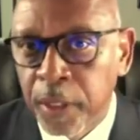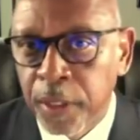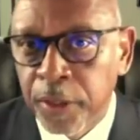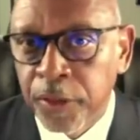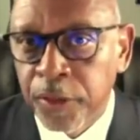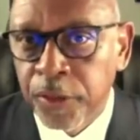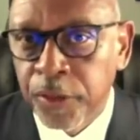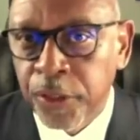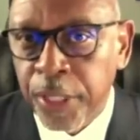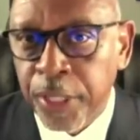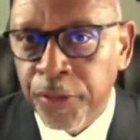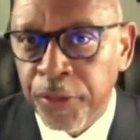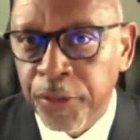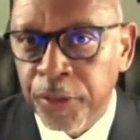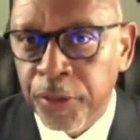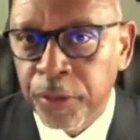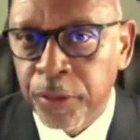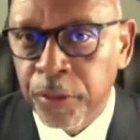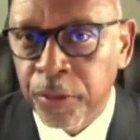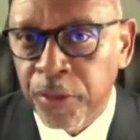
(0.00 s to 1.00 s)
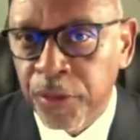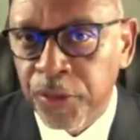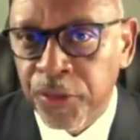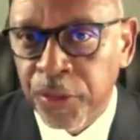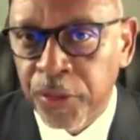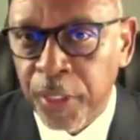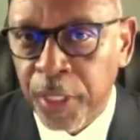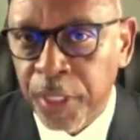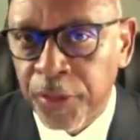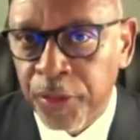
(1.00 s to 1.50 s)
just to
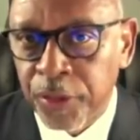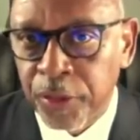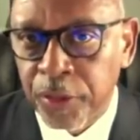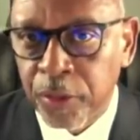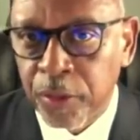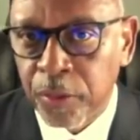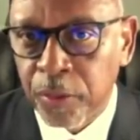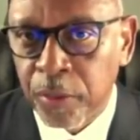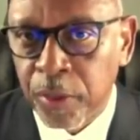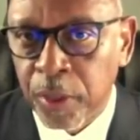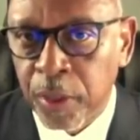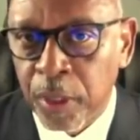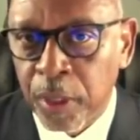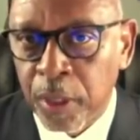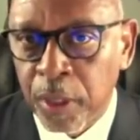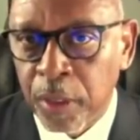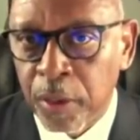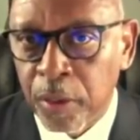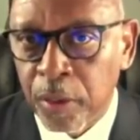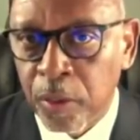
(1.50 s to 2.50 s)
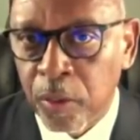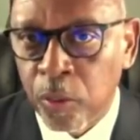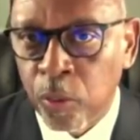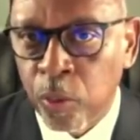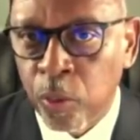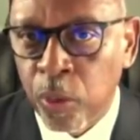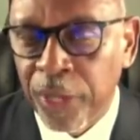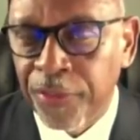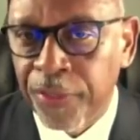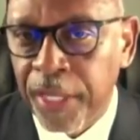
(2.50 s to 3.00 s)
discuss uh,
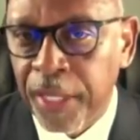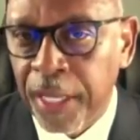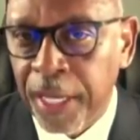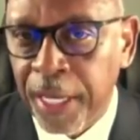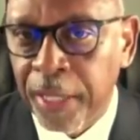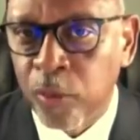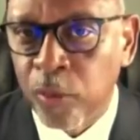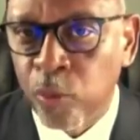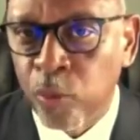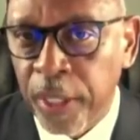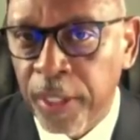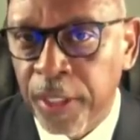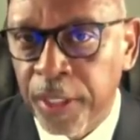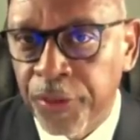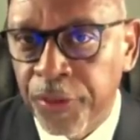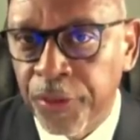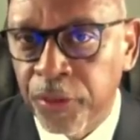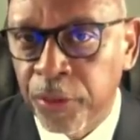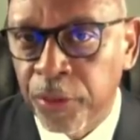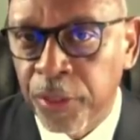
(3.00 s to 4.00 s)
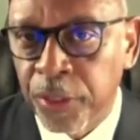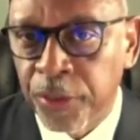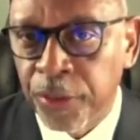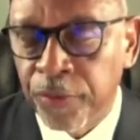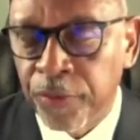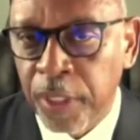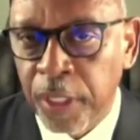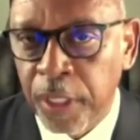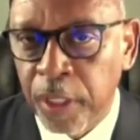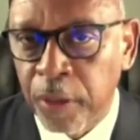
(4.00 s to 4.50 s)
what they had witnessed through this
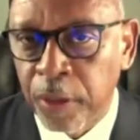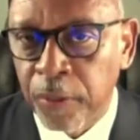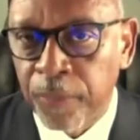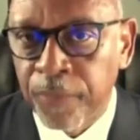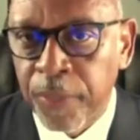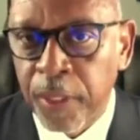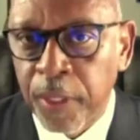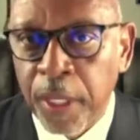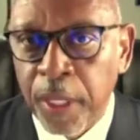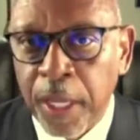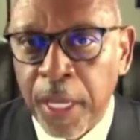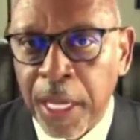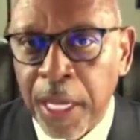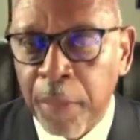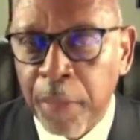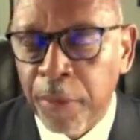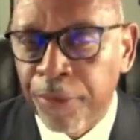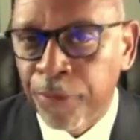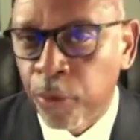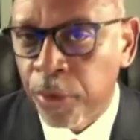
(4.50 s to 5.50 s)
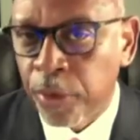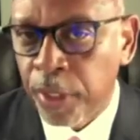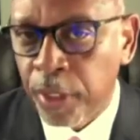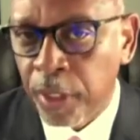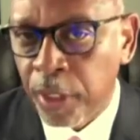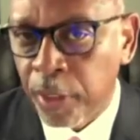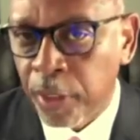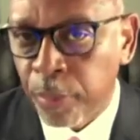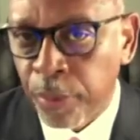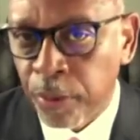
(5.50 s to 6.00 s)
video. I'm a 40
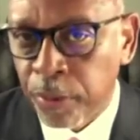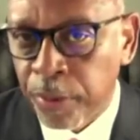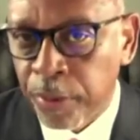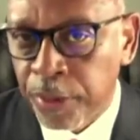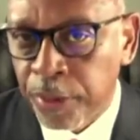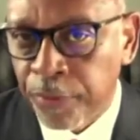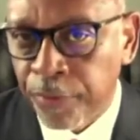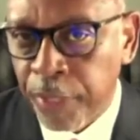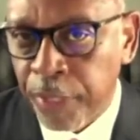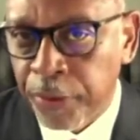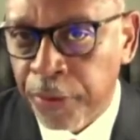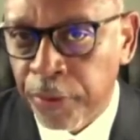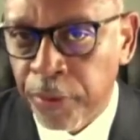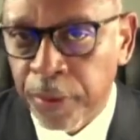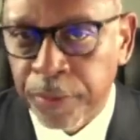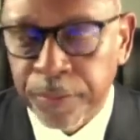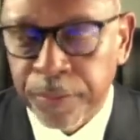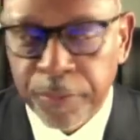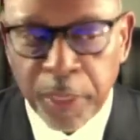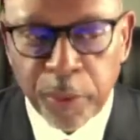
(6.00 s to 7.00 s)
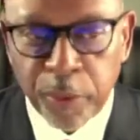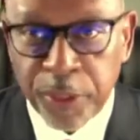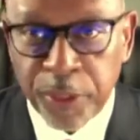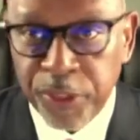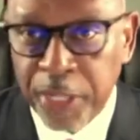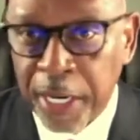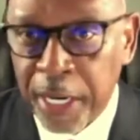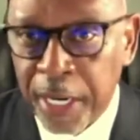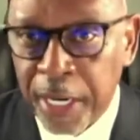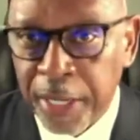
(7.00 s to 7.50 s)
year police veteran. I'm
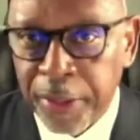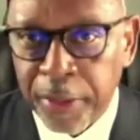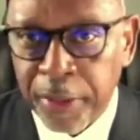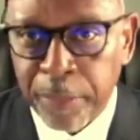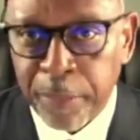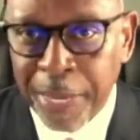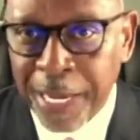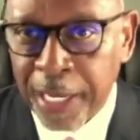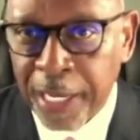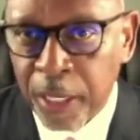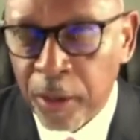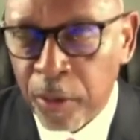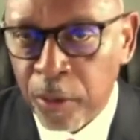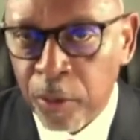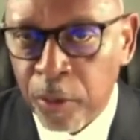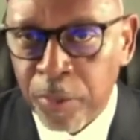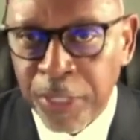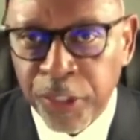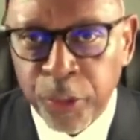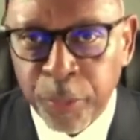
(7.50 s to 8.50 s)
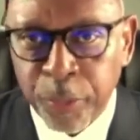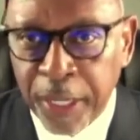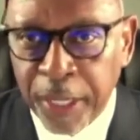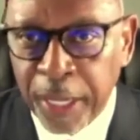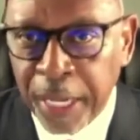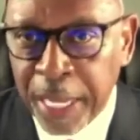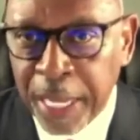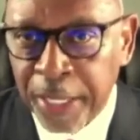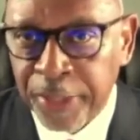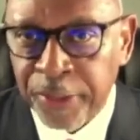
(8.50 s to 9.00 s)
retired. I'm back home. I spent a
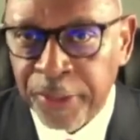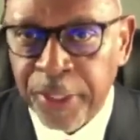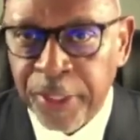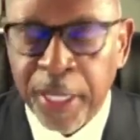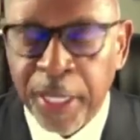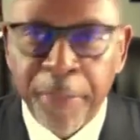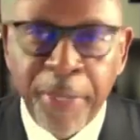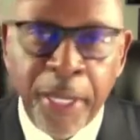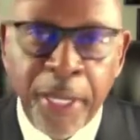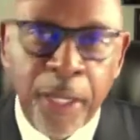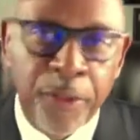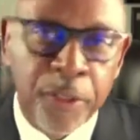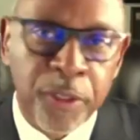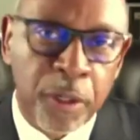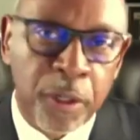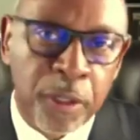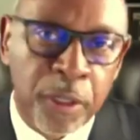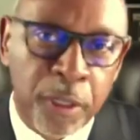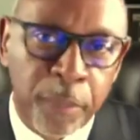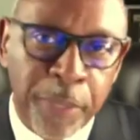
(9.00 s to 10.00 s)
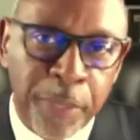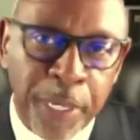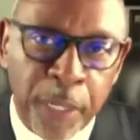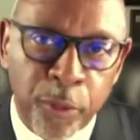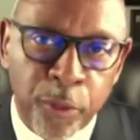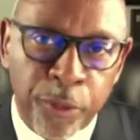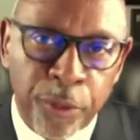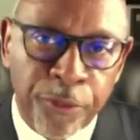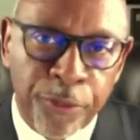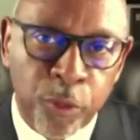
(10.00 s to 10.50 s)
lot of time now talking about
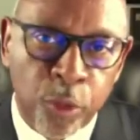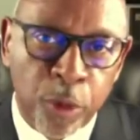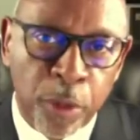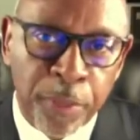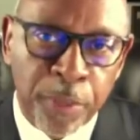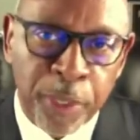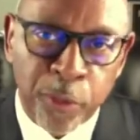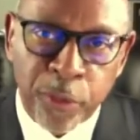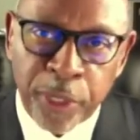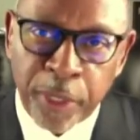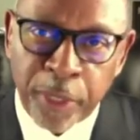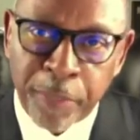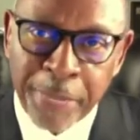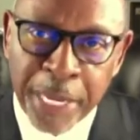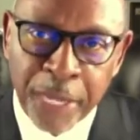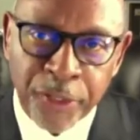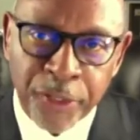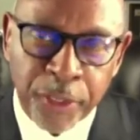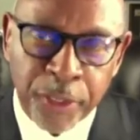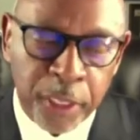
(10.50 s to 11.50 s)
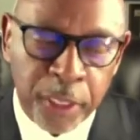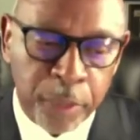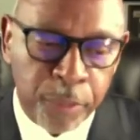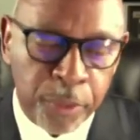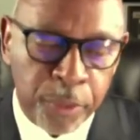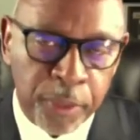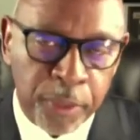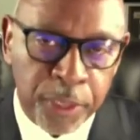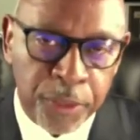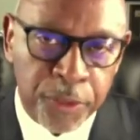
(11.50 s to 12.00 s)
reform and reimagining
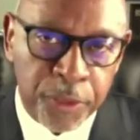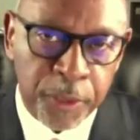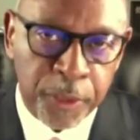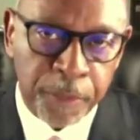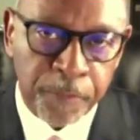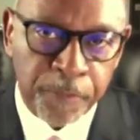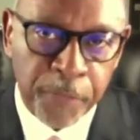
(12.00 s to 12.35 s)
policing